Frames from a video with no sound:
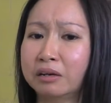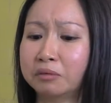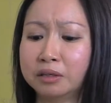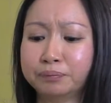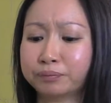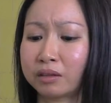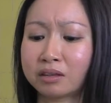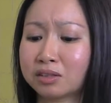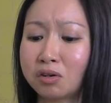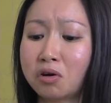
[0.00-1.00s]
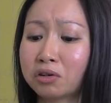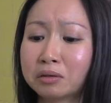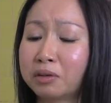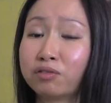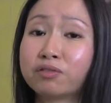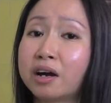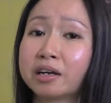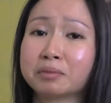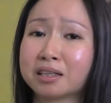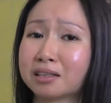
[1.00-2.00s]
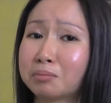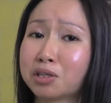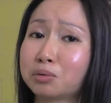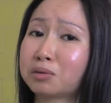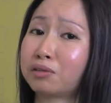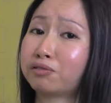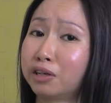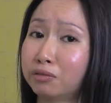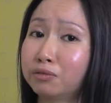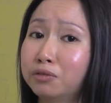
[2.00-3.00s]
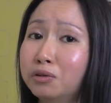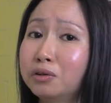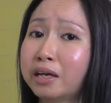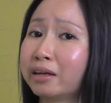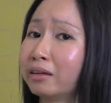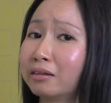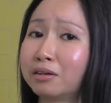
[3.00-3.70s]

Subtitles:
I mean, it's all gonna be fine because mushrooms are flavorful, and